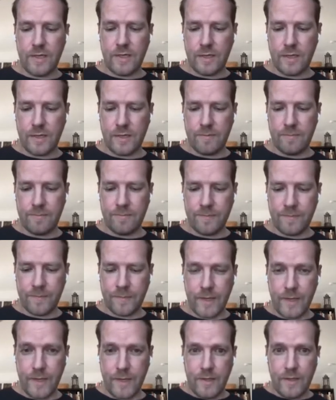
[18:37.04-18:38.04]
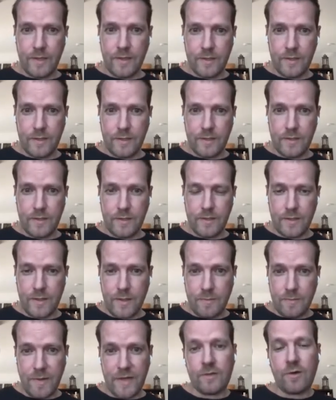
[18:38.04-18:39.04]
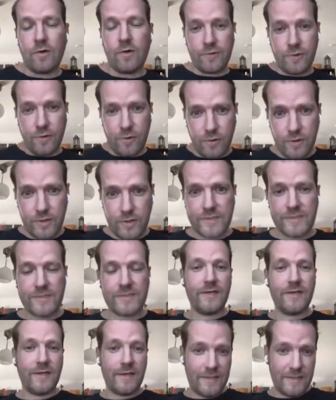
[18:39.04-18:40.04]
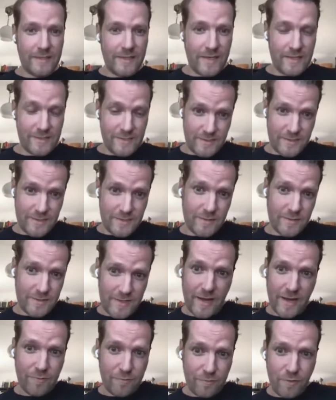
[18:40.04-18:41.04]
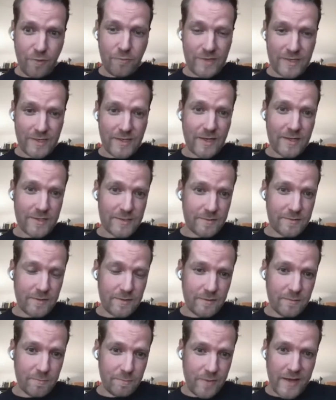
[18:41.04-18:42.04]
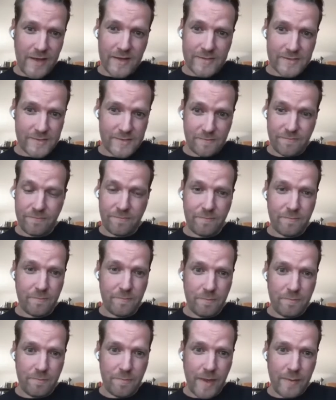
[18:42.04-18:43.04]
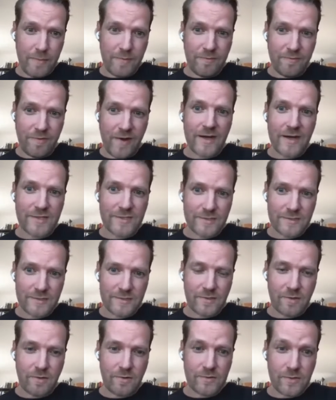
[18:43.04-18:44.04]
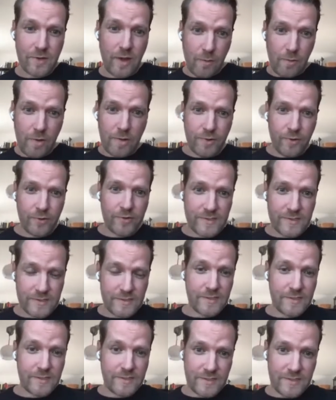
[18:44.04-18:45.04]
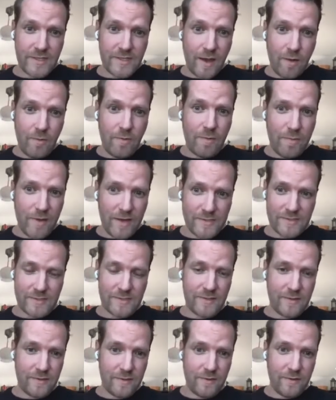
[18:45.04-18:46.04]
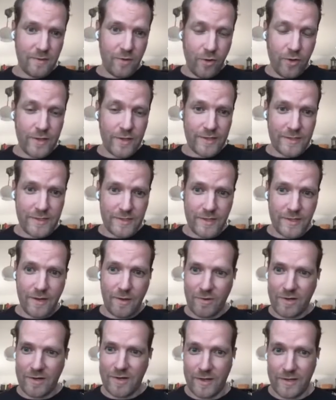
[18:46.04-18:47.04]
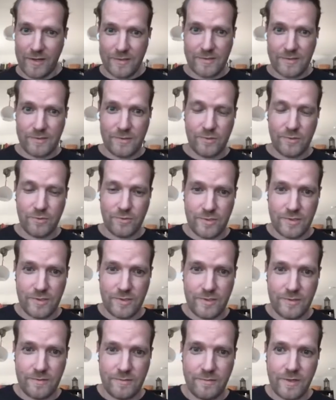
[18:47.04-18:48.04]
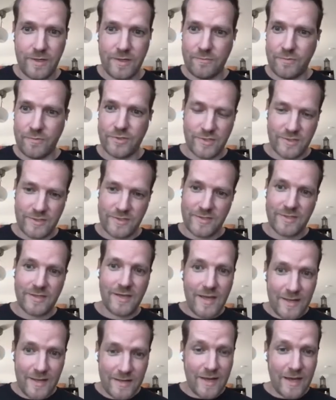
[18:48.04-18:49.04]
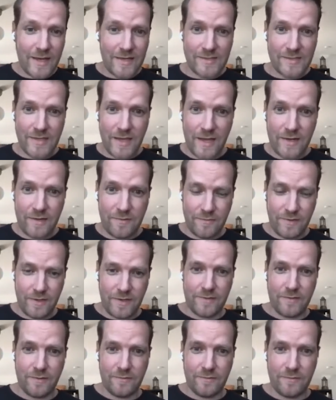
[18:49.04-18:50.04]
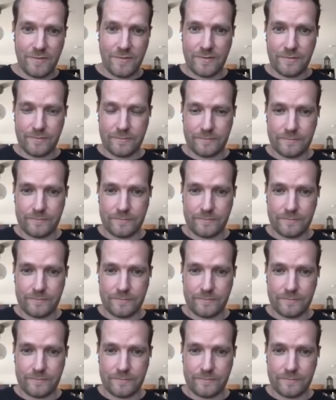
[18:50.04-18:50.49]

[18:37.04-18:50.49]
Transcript: But of course, yes, therefore we get bugs maybe fast. So our employees see our bugs earlier than our clients usually, right? Which is a nice side effect of it.